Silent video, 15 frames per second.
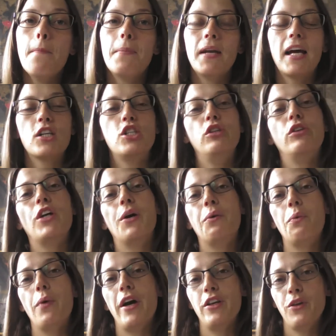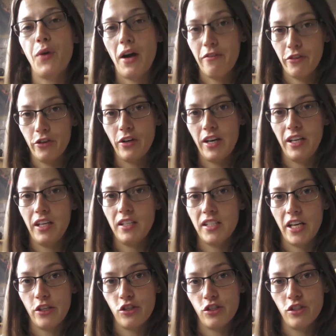but actually you go away and you haven't got any
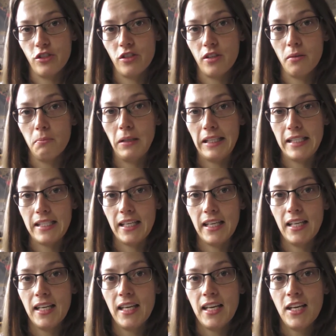intention to complete it.